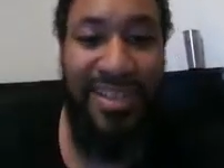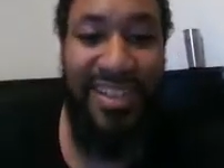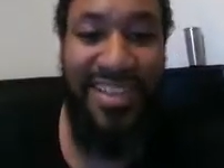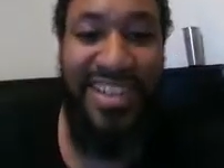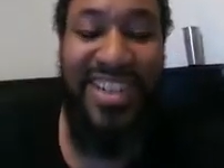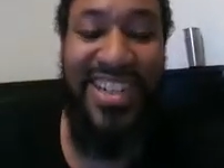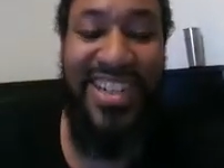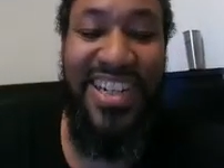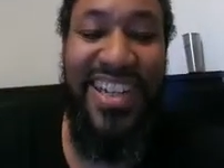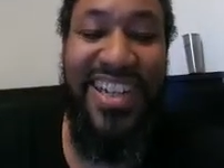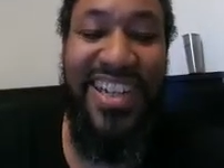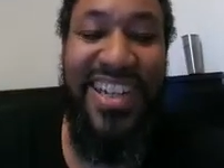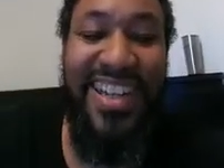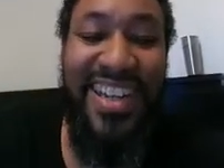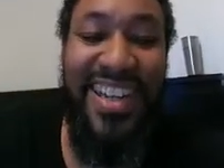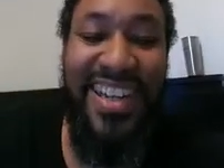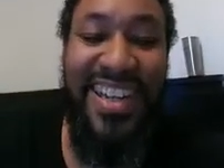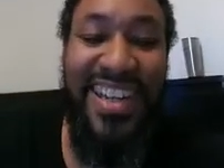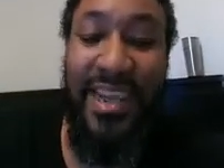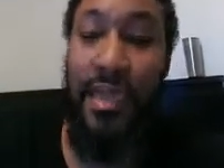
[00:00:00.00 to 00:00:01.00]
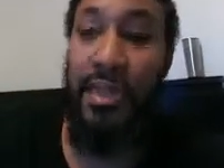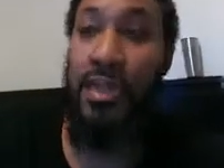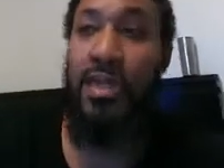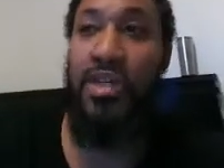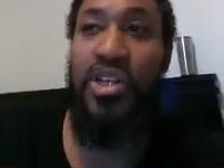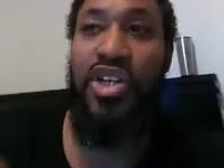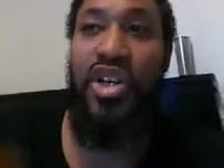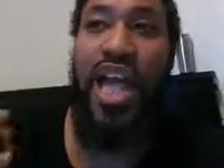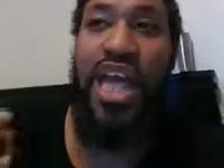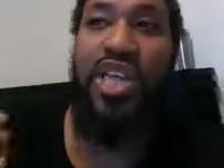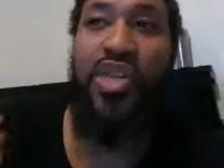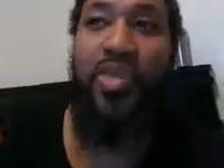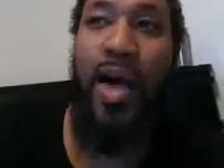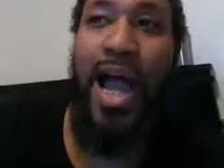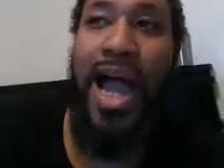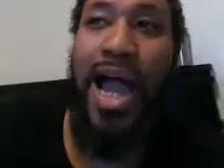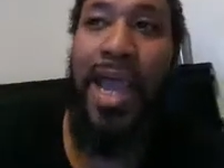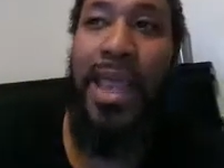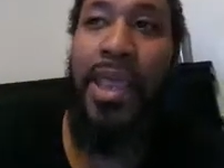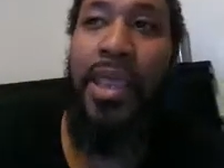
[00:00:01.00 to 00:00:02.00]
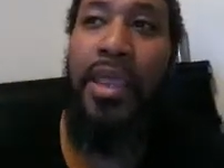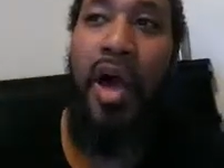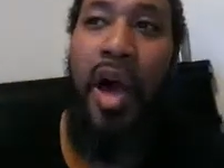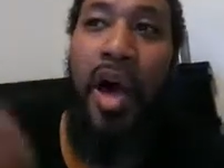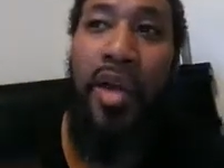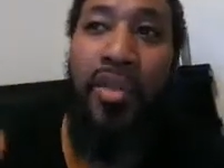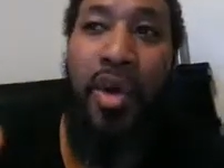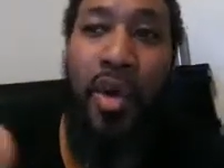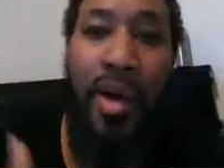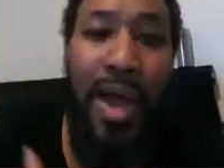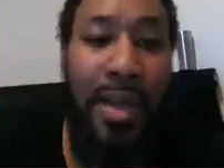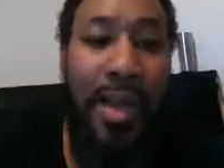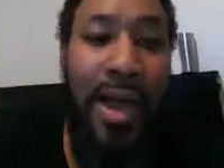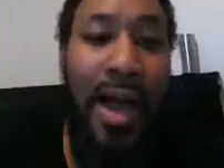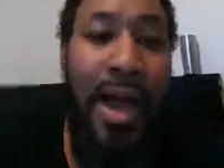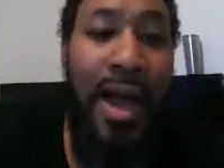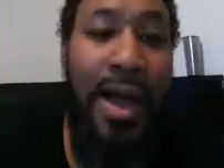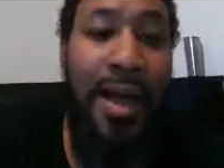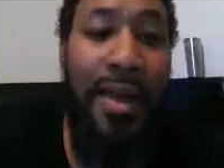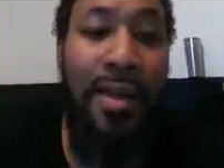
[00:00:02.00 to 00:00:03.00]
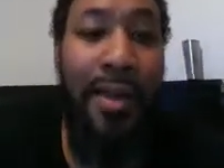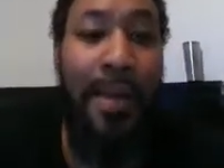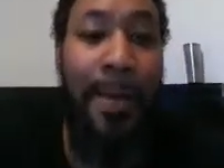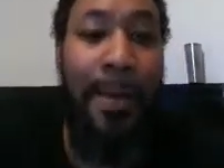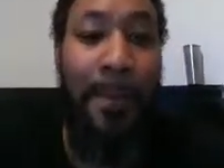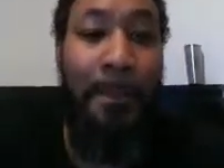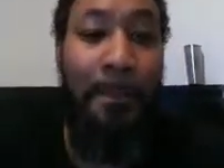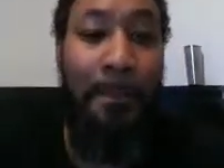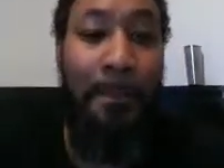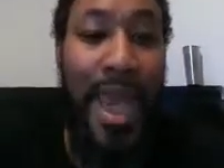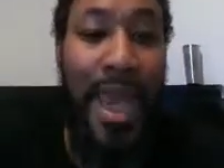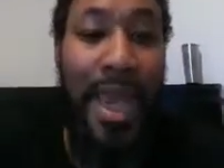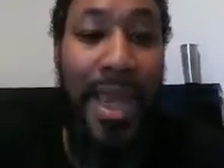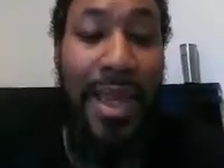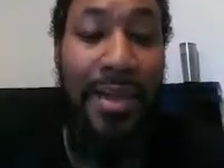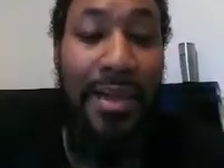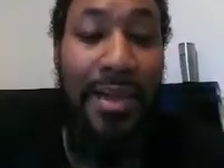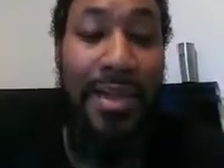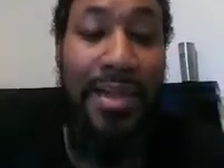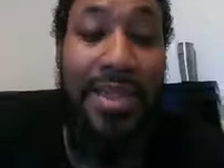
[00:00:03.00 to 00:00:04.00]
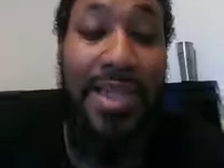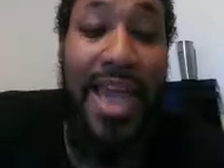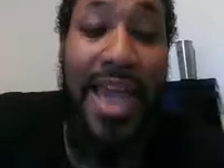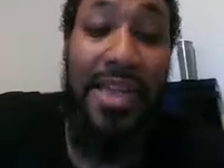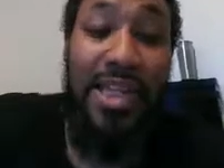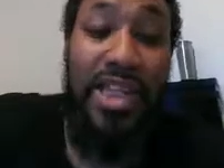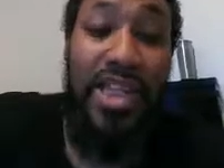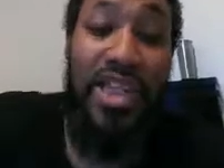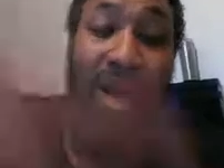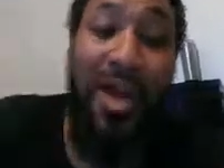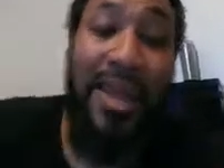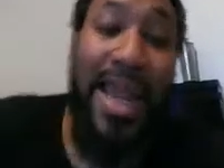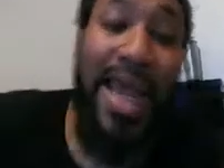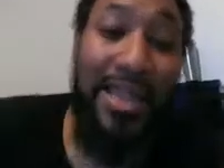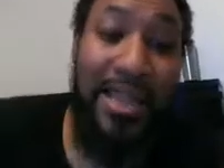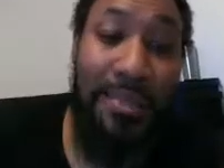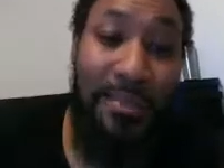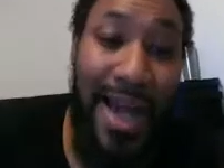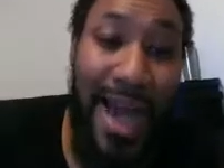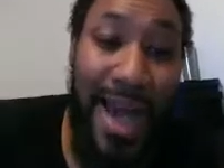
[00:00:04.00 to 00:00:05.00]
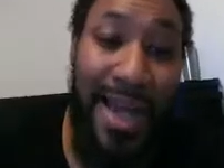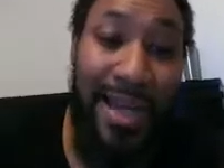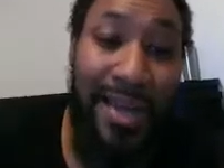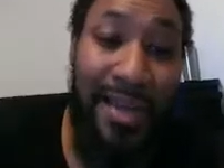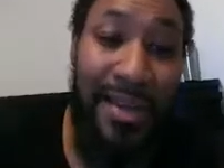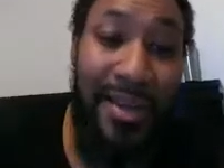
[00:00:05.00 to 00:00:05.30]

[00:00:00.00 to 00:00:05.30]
You see, so that's why, although Allah may take the soul out the body,